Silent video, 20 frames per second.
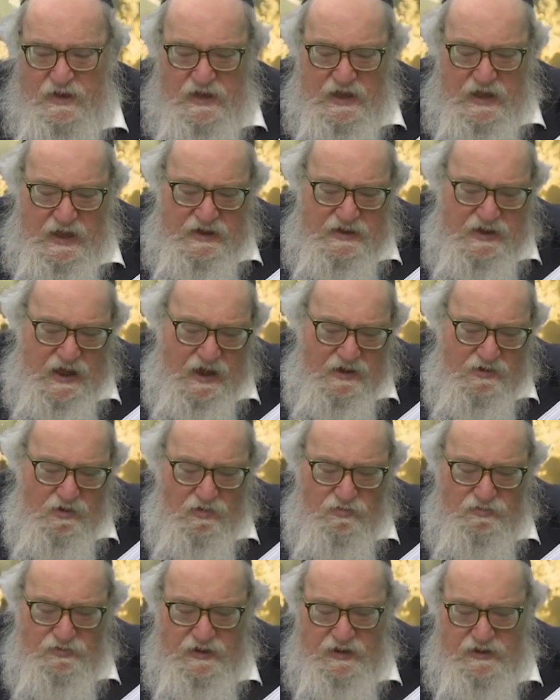And not
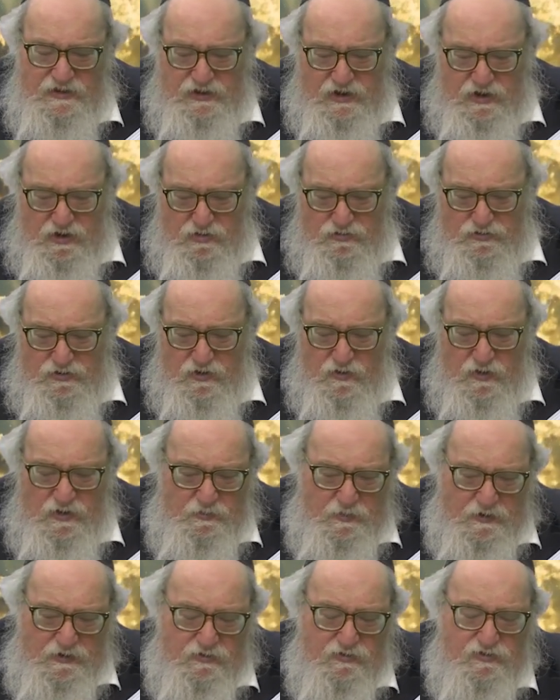only do you do it,
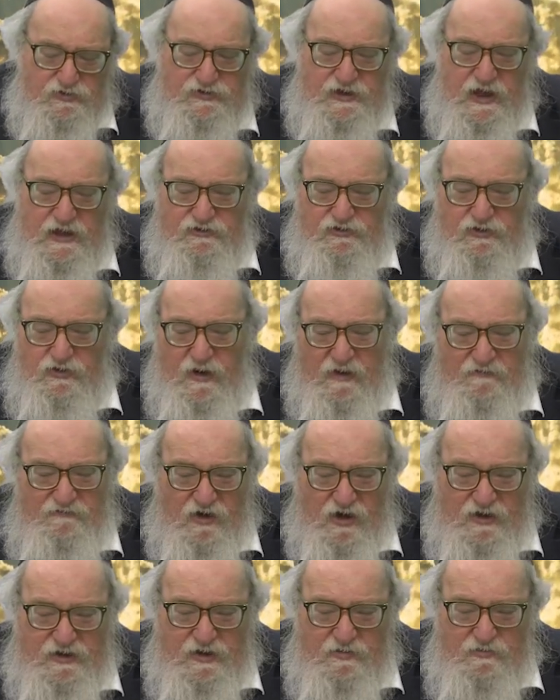but you send your
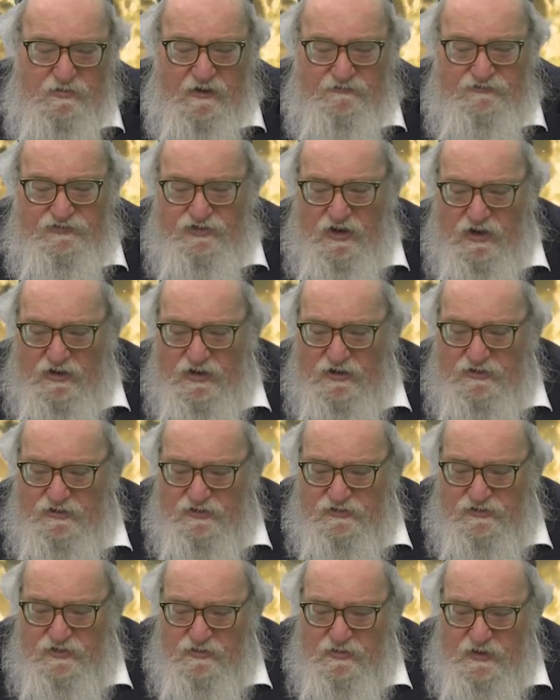avadim, Rav Shaka, to
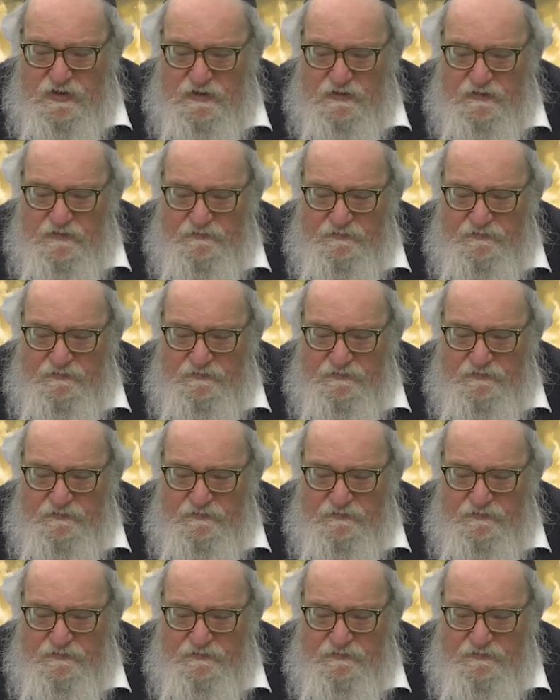do it.